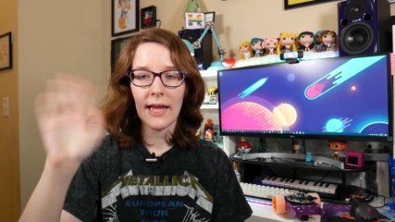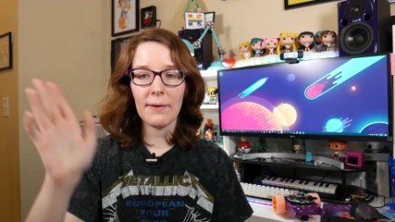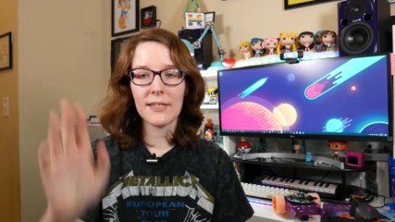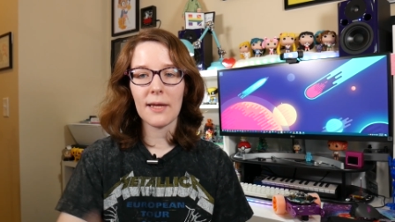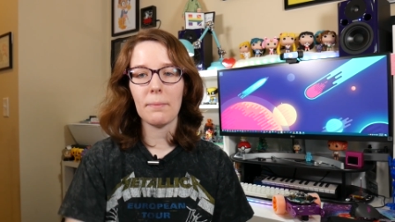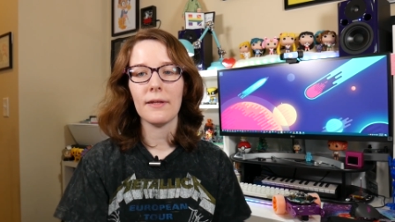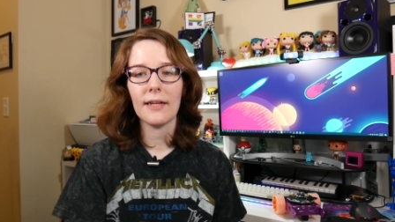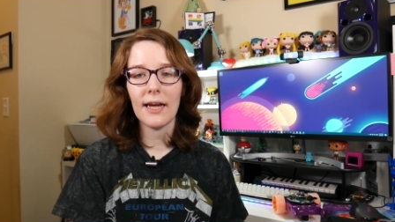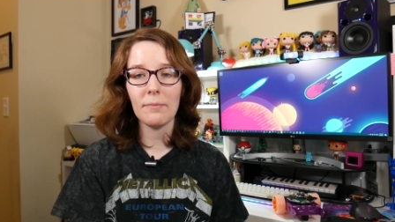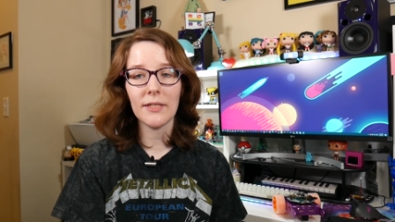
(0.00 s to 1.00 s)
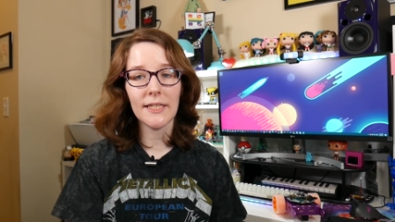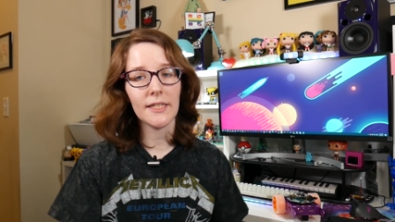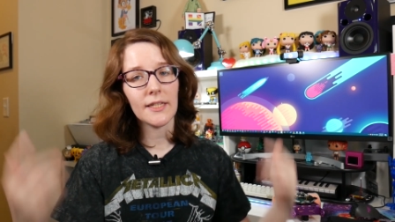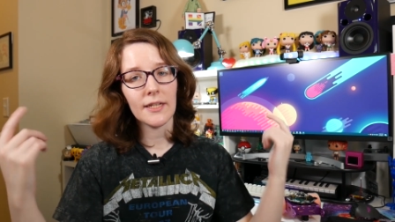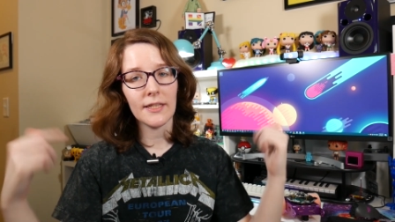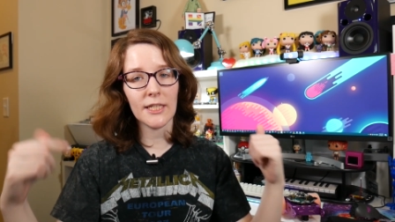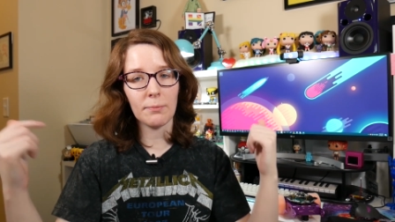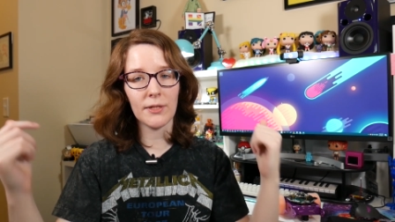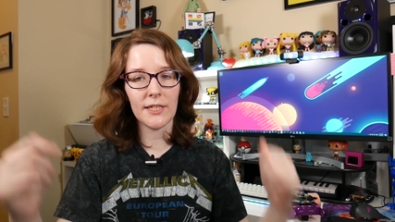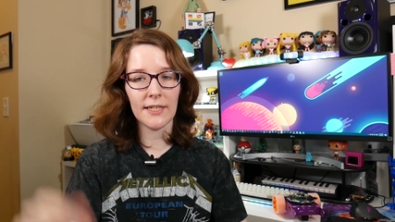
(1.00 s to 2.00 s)
Hey, what's up? I'm Liz. This is
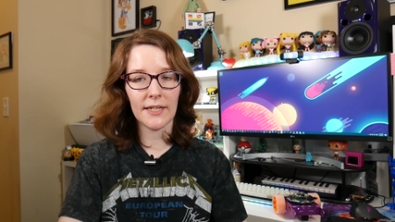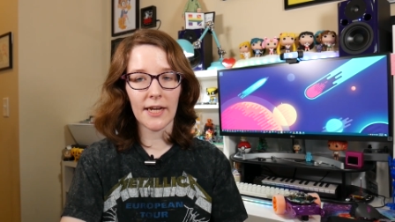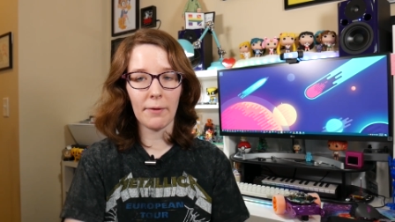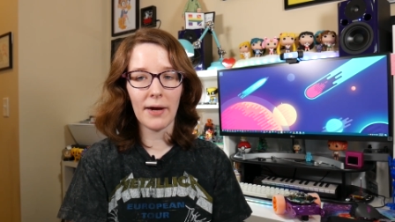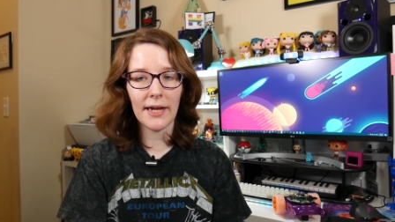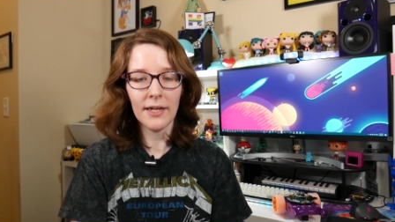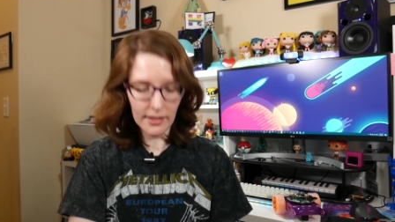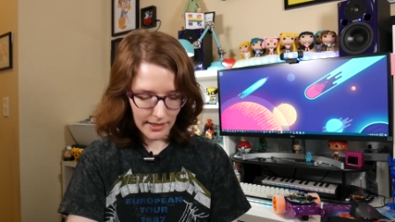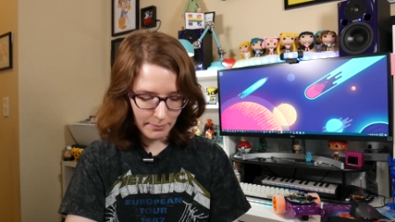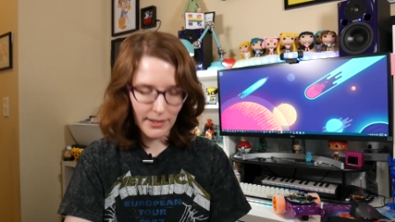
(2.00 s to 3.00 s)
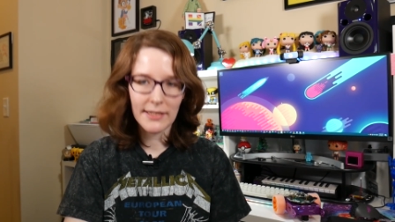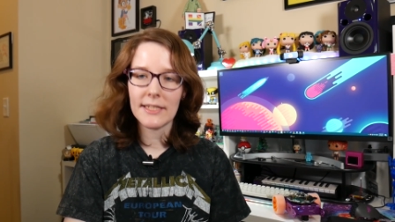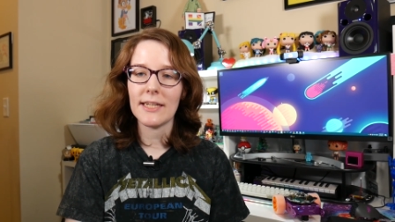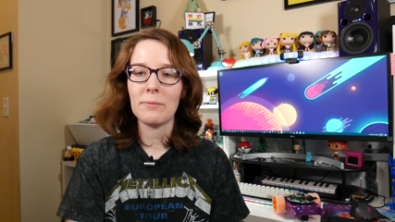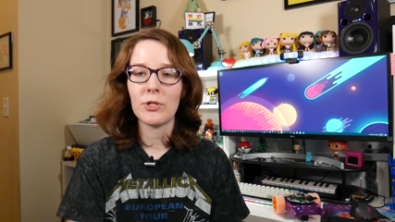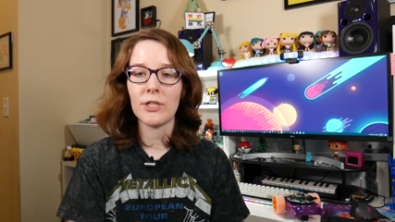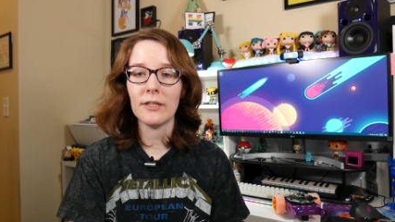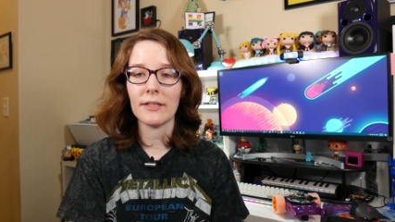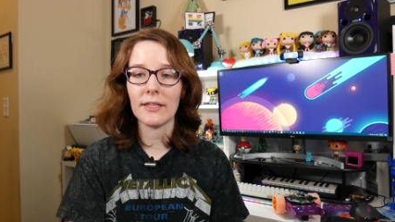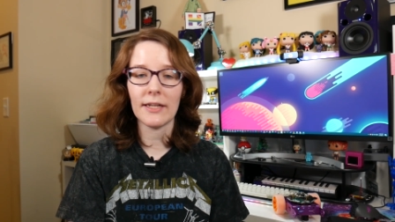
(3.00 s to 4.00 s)
DIY. I'm wearing the same
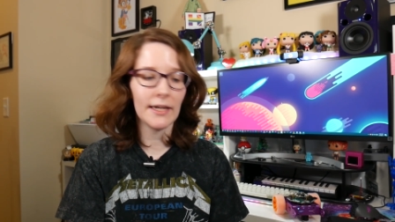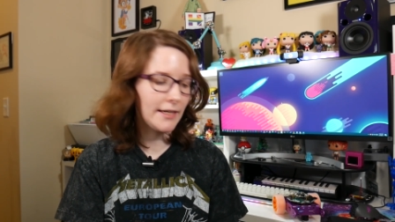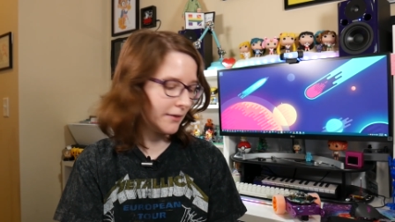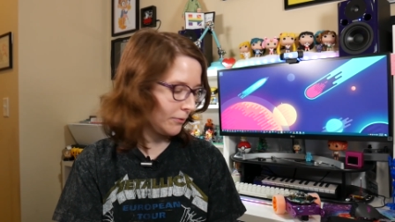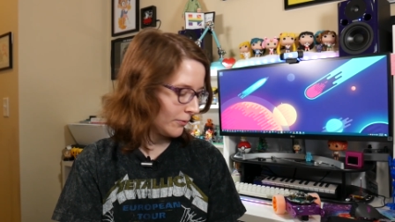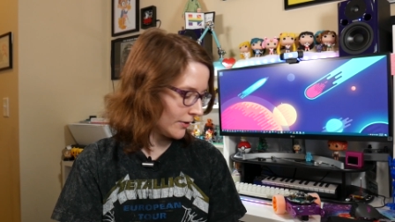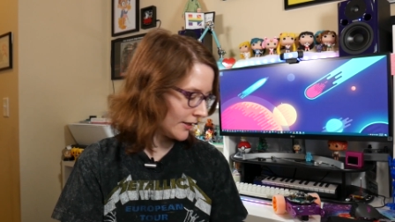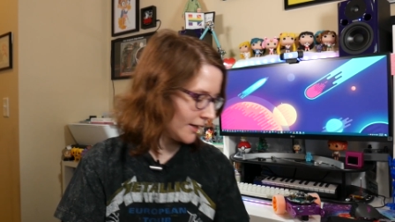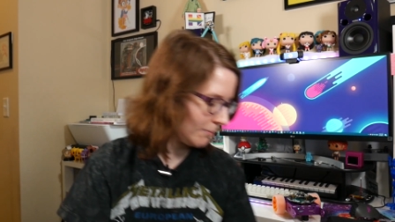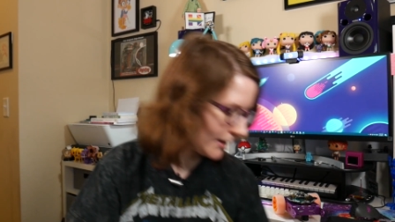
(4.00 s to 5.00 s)
shirt that I wore in